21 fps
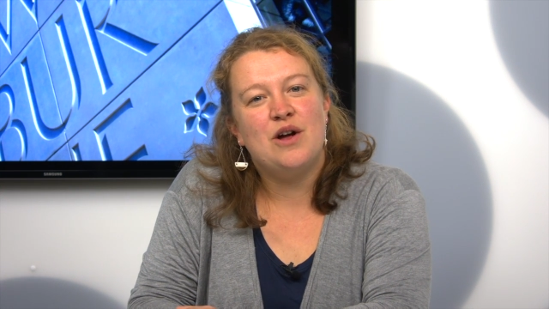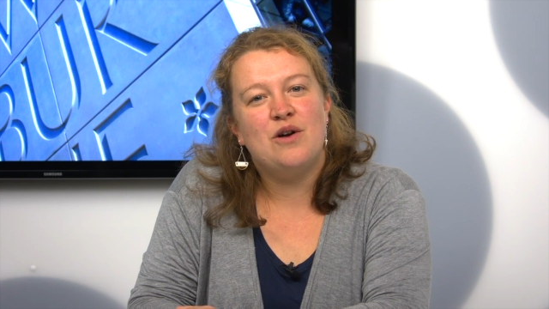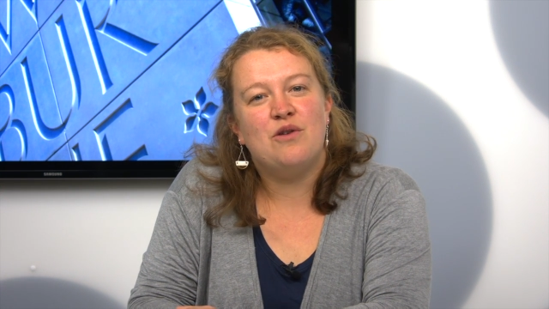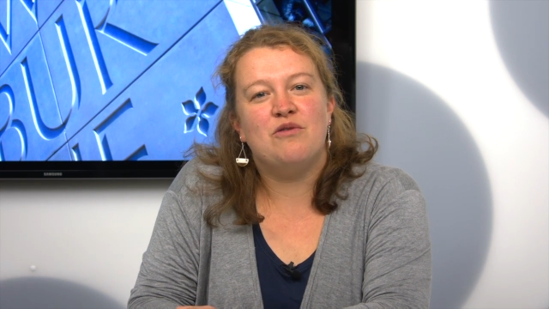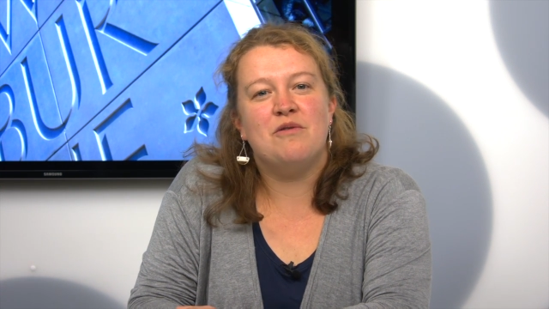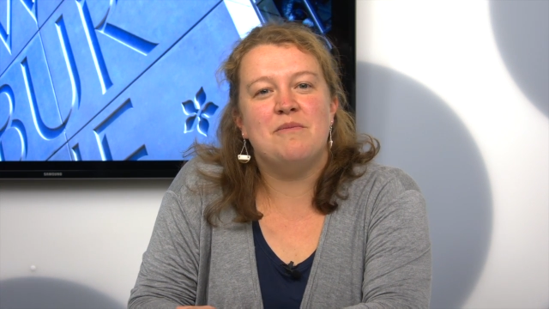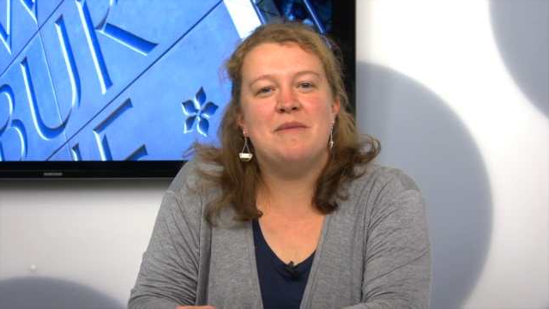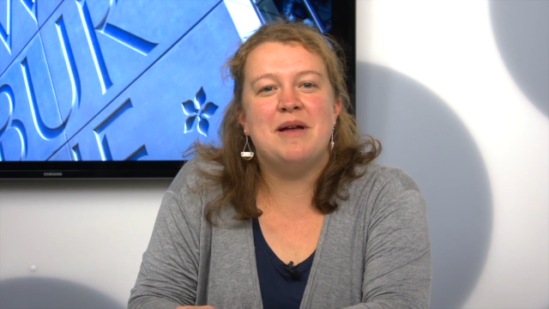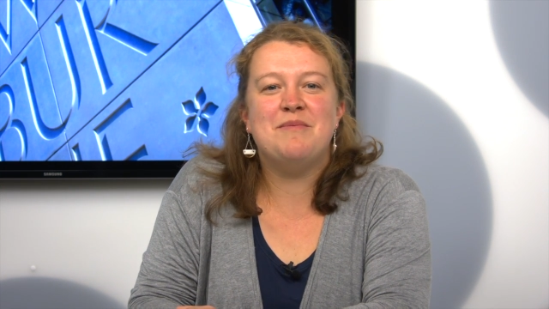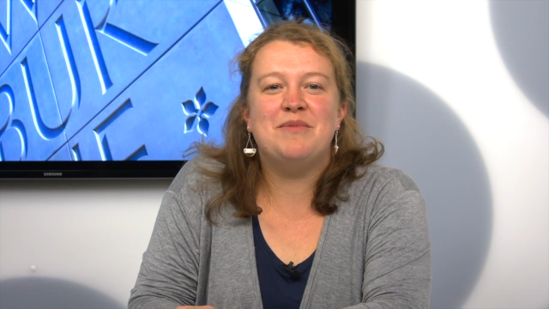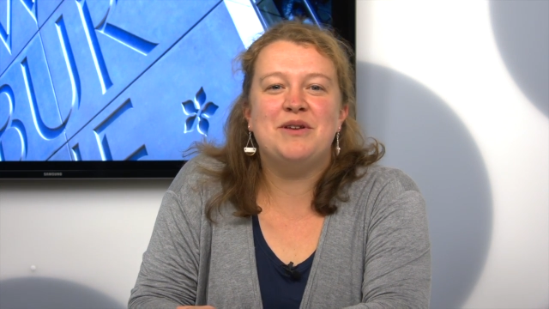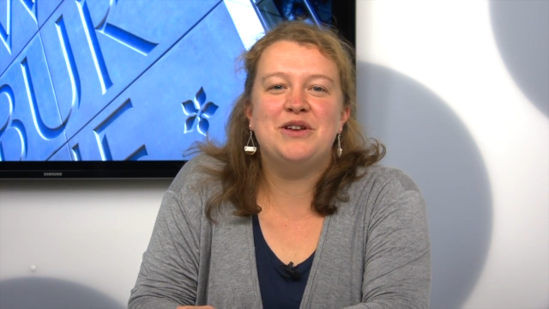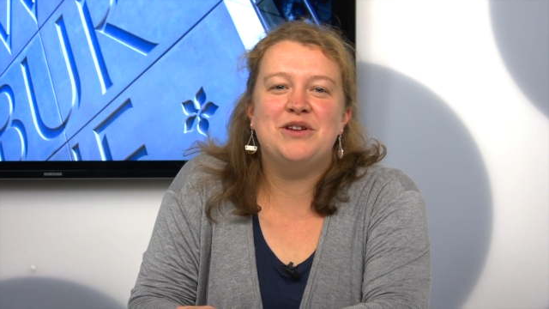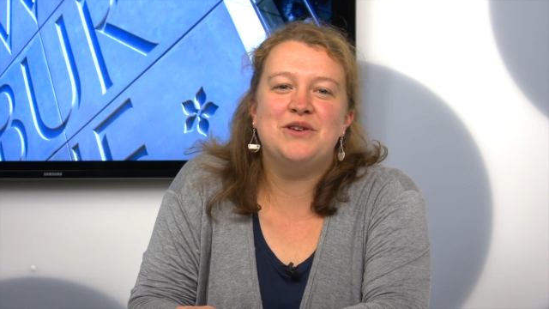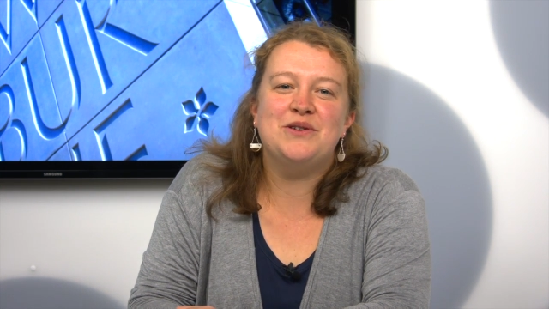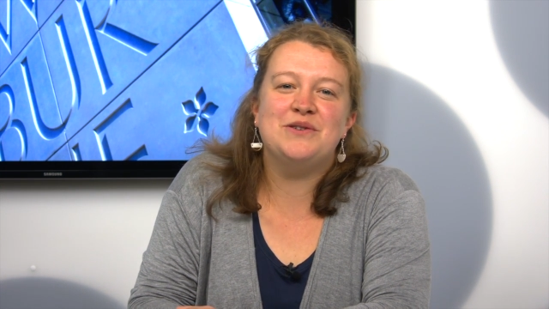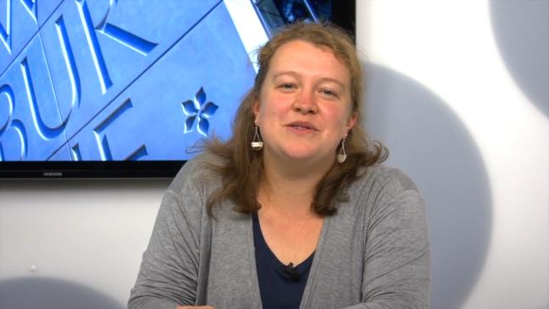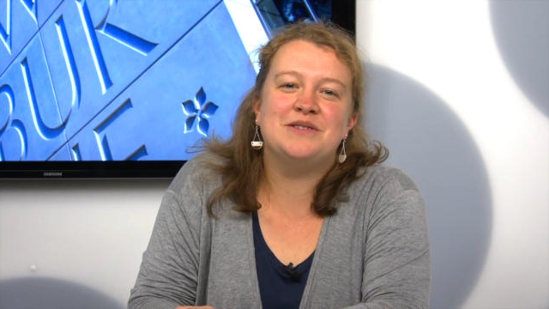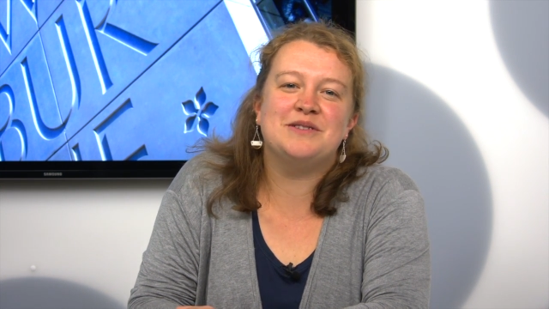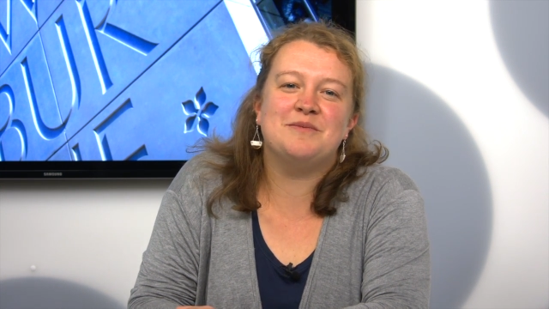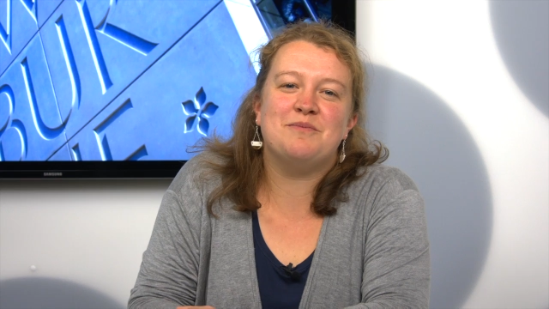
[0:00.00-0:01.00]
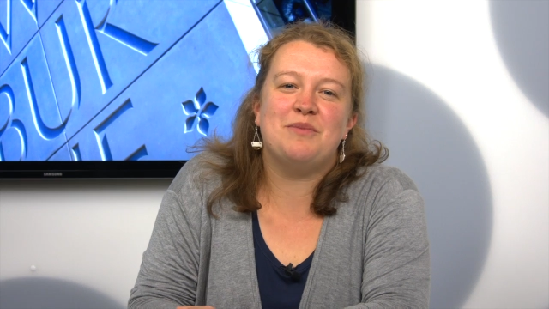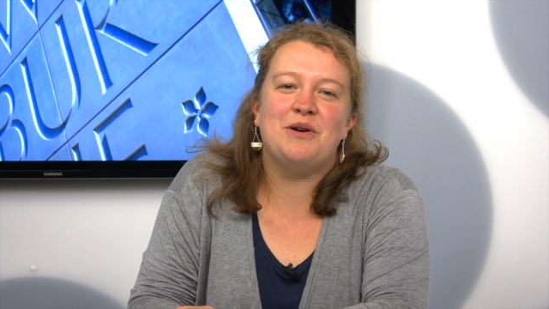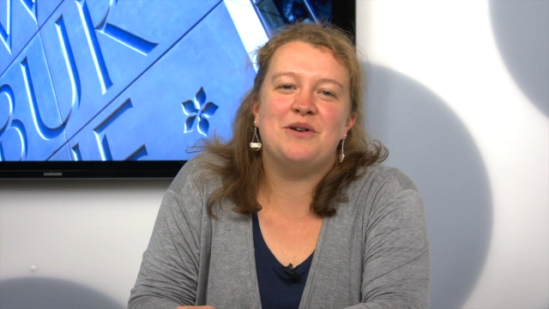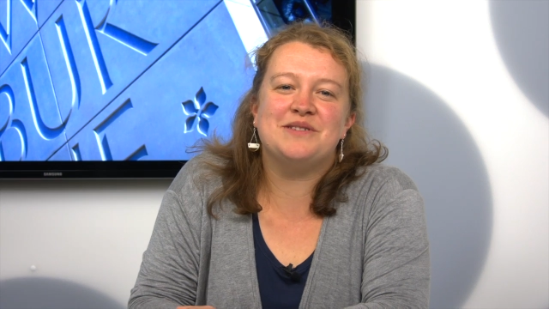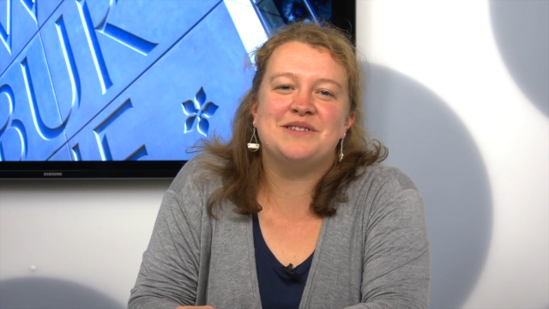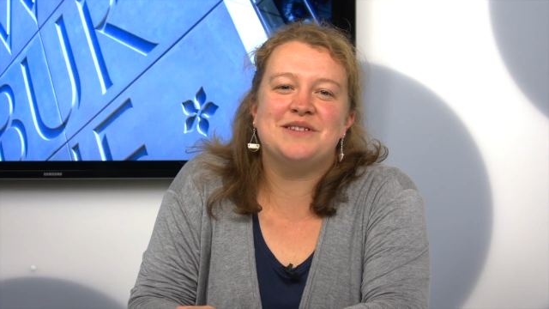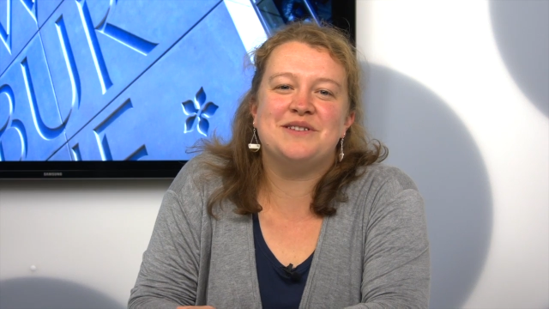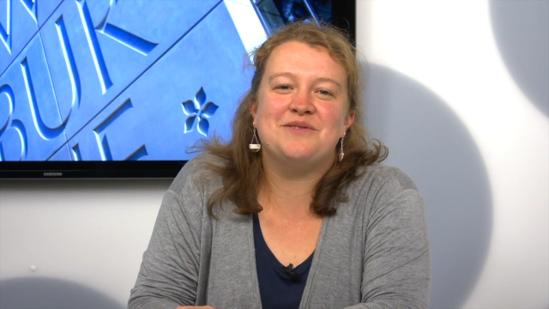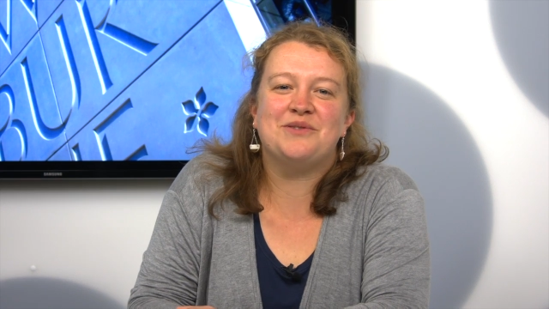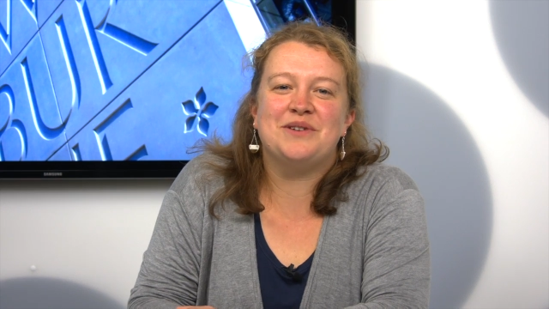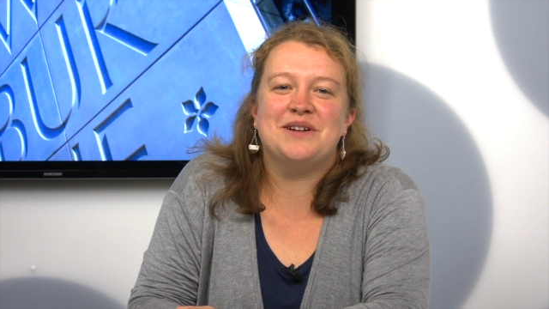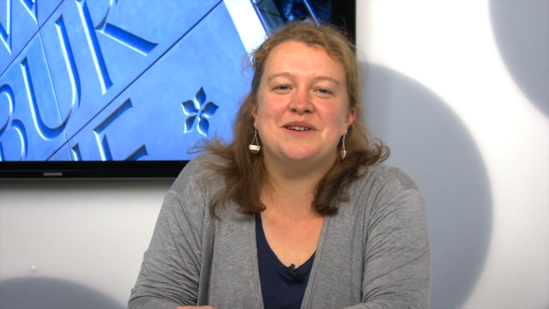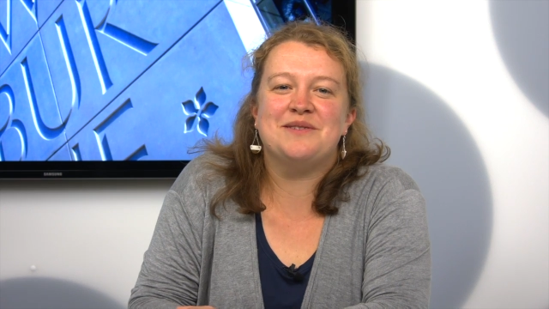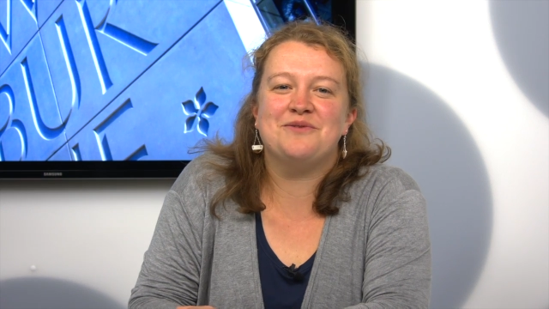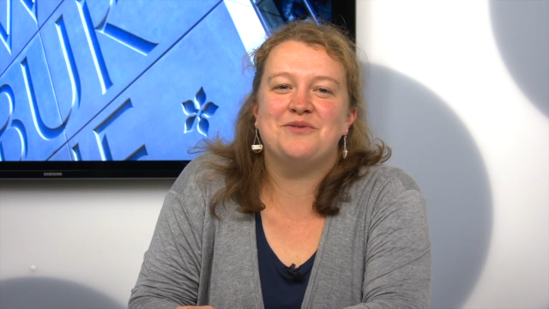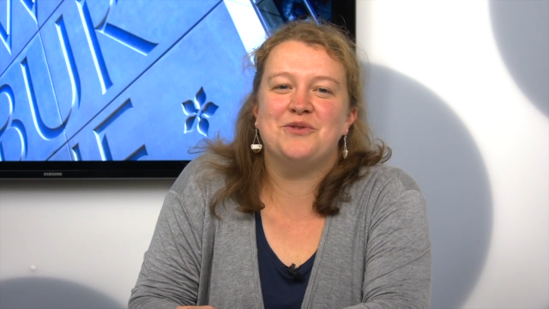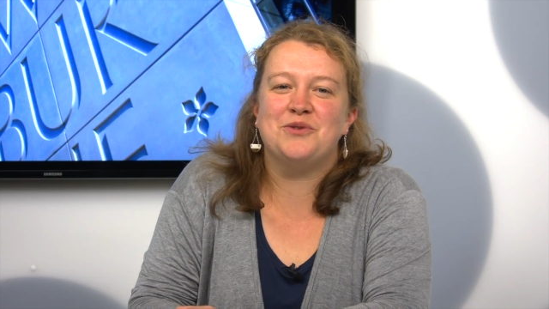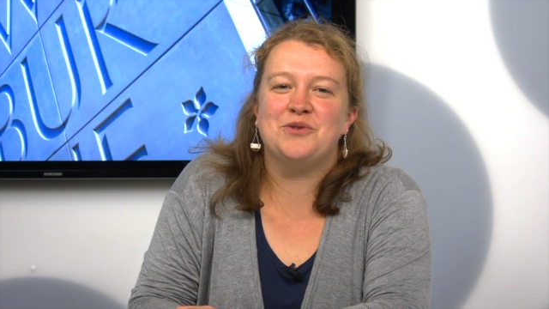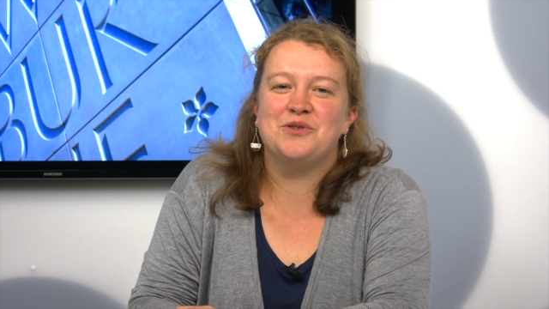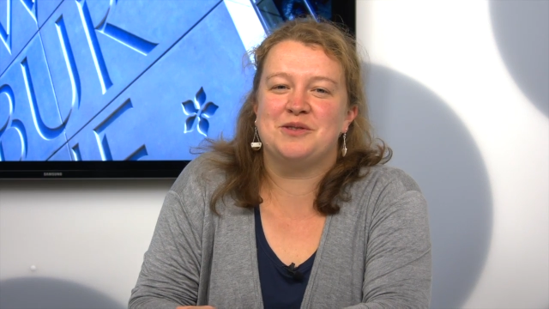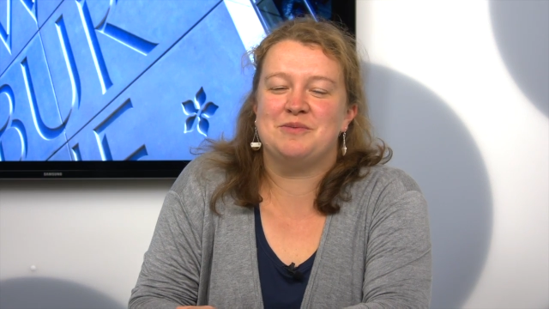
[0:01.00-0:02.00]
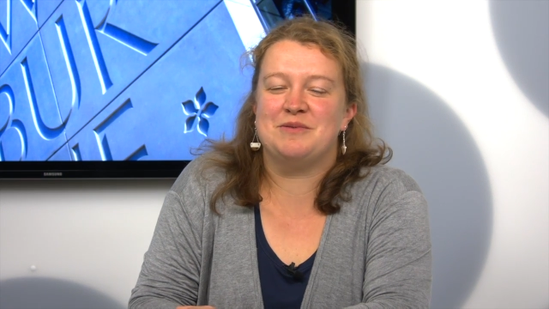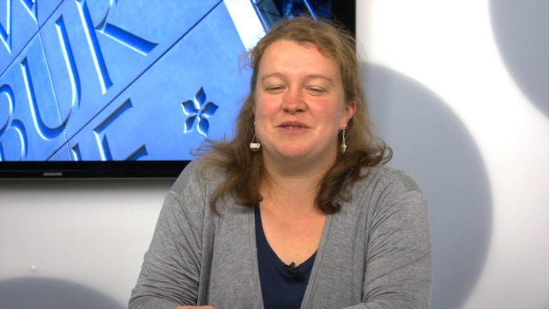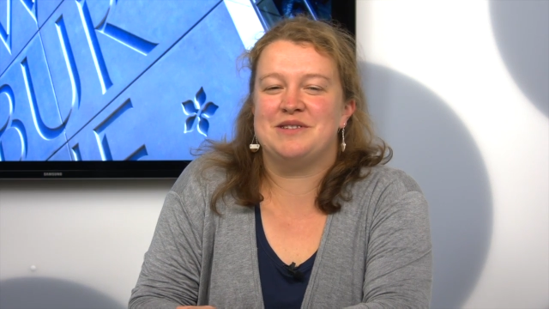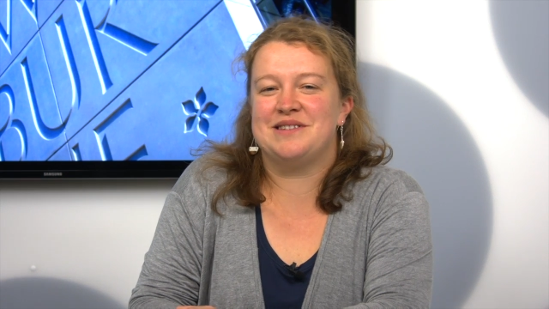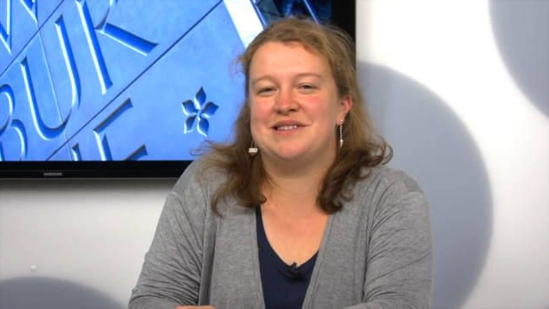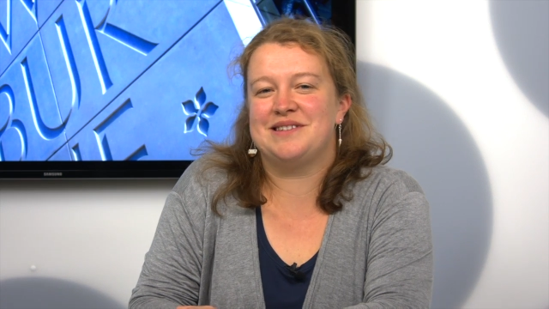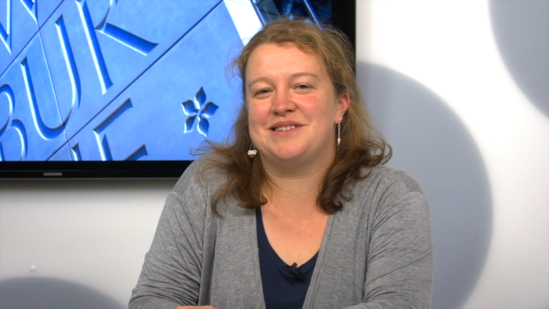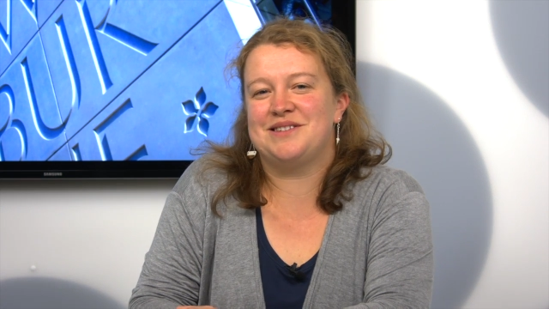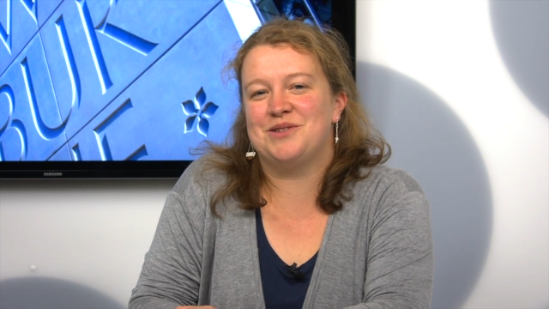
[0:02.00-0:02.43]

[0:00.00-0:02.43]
Remember to use some positive reinforcements